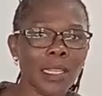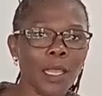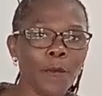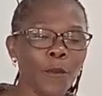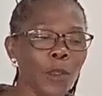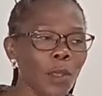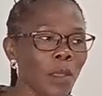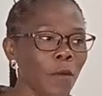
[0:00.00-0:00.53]

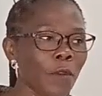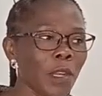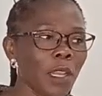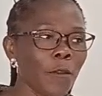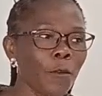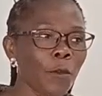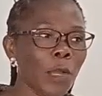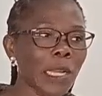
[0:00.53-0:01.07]
Even
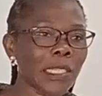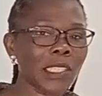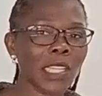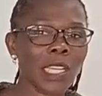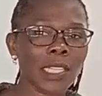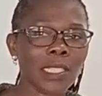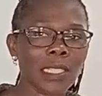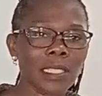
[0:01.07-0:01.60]
if you can
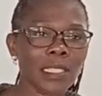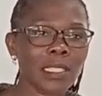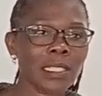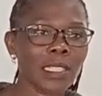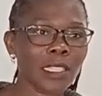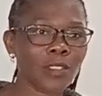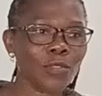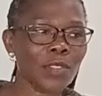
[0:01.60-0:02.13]
check
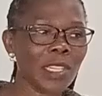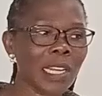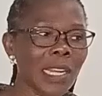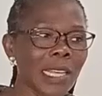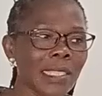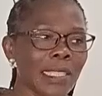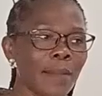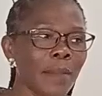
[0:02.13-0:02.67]
statistics, you
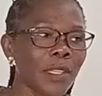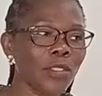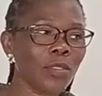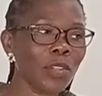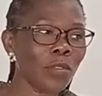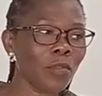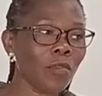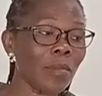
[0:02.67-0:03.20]
realize the
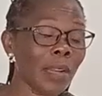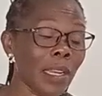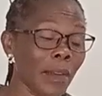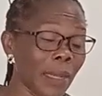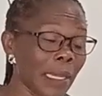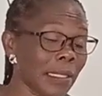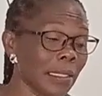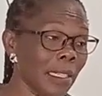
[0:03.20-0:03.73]
majority of
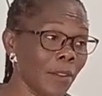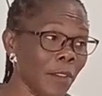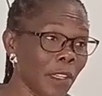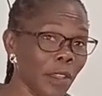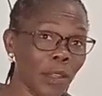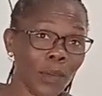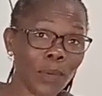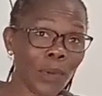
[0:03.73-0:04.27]
Malawians live
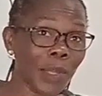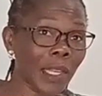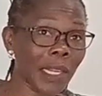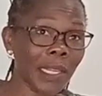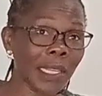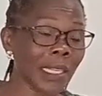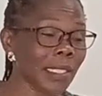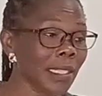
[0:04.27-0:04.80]
in the rural
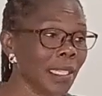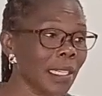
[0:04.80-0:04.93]
areas.